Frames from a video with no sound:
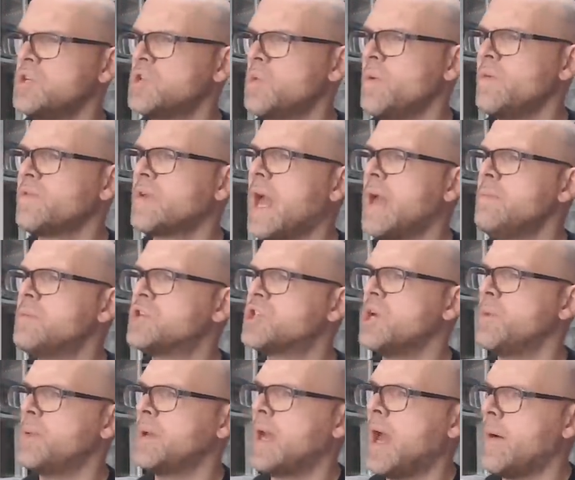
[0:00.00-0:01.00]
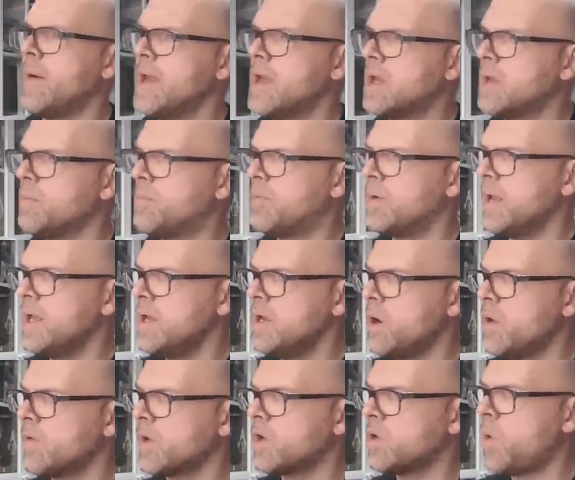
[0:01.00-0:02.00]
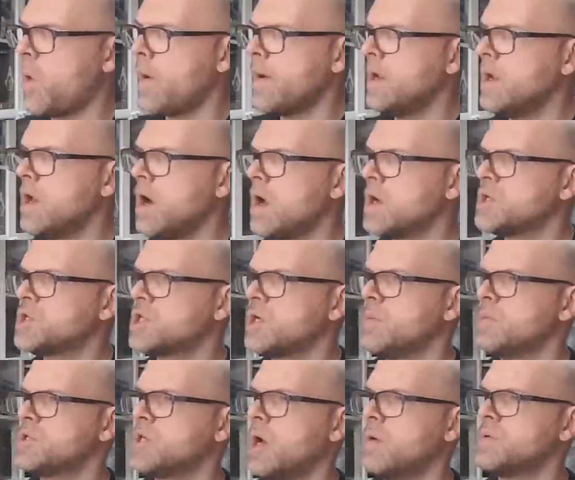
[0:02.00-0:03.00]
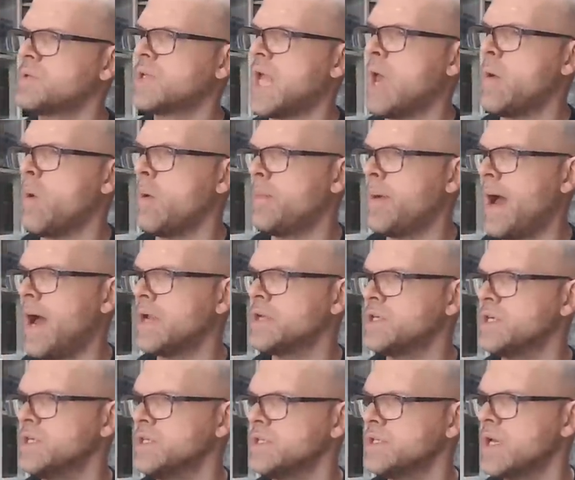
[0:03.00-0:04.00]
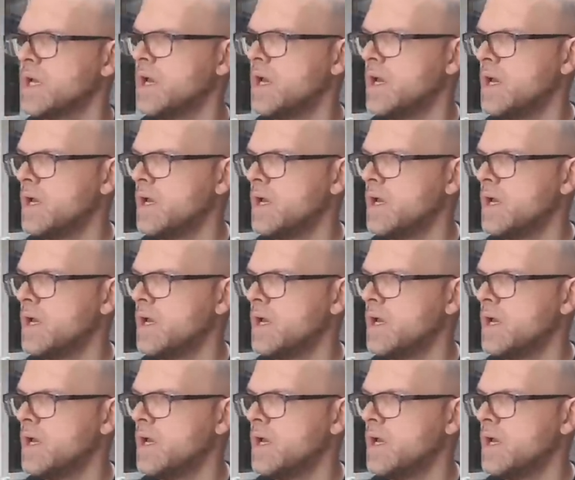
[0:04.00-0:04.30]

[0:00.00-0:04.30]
So with games shipping out incomplete or requiring large, sometimes day one patches,